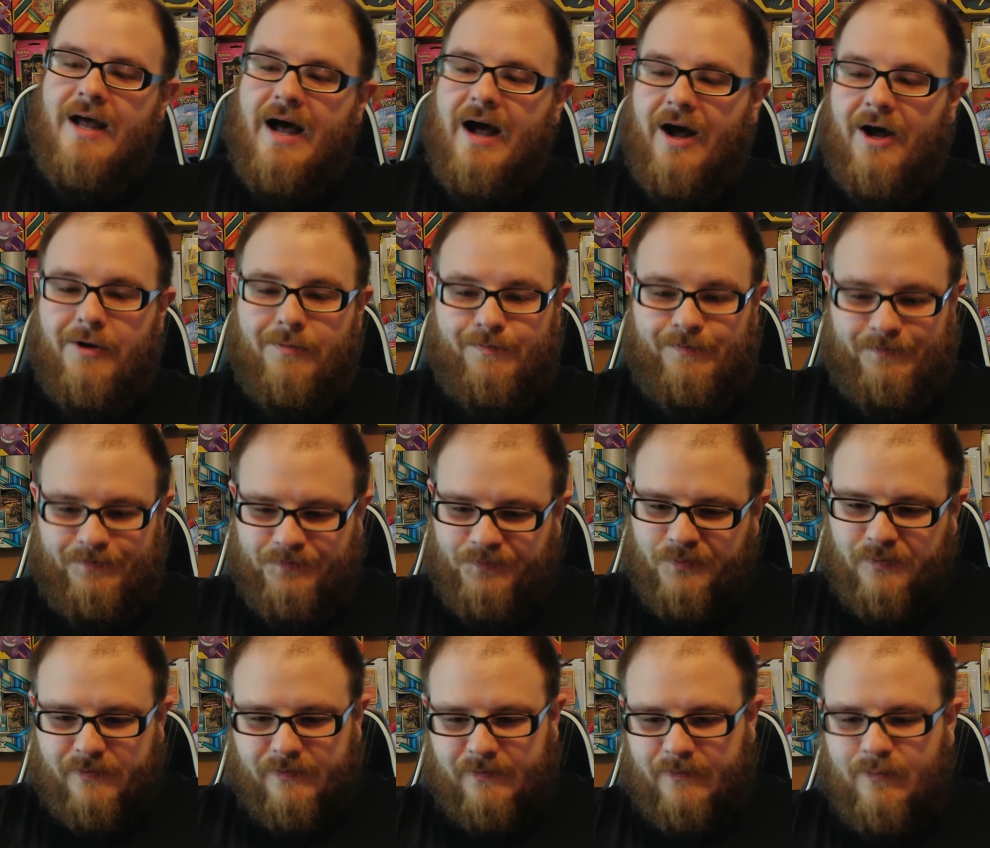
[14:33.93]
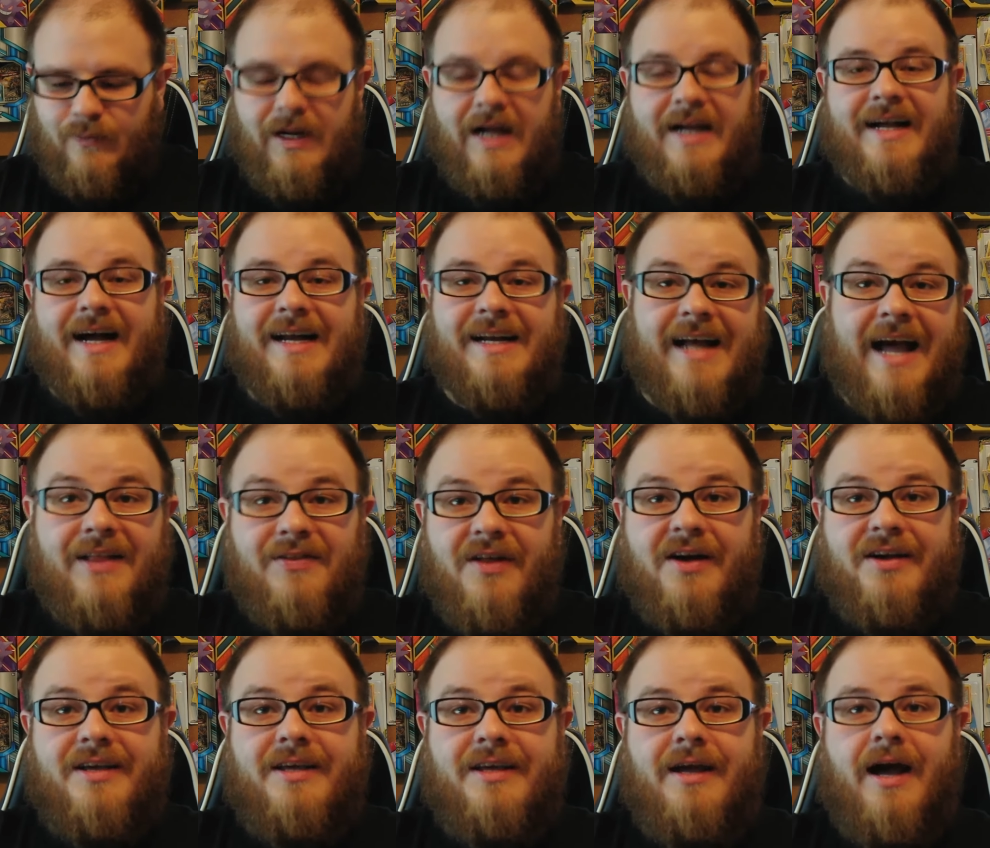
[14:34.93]
I kind of got
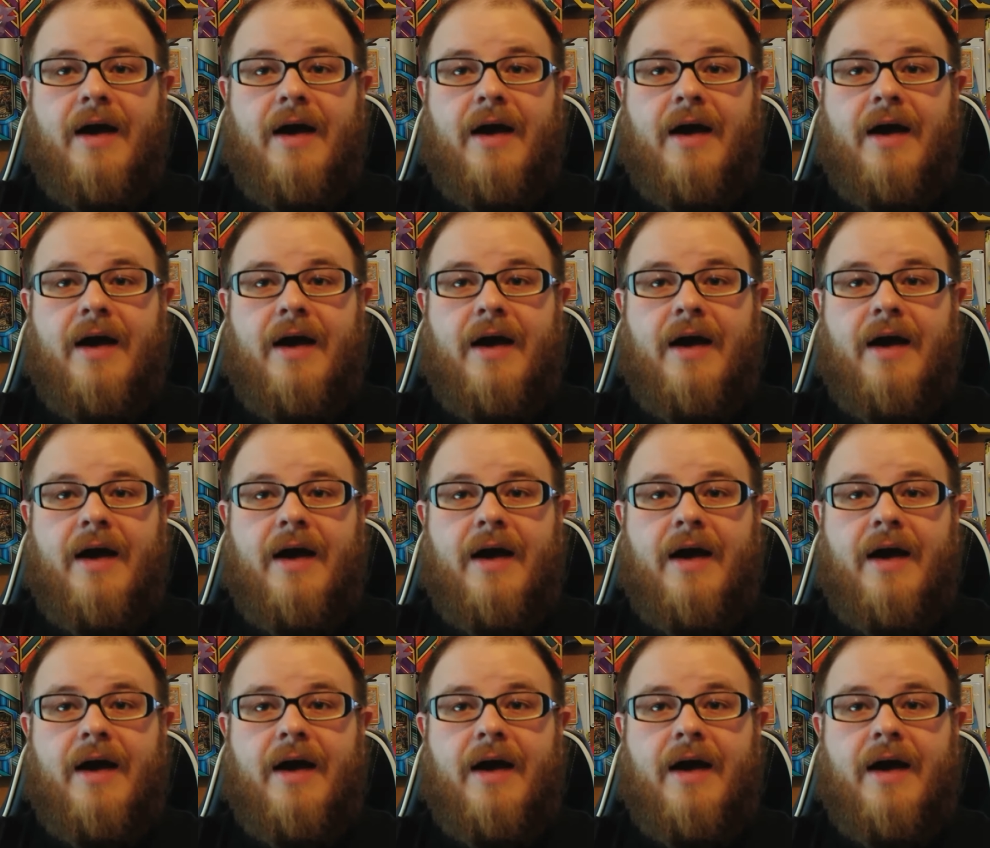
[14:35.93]
lucky.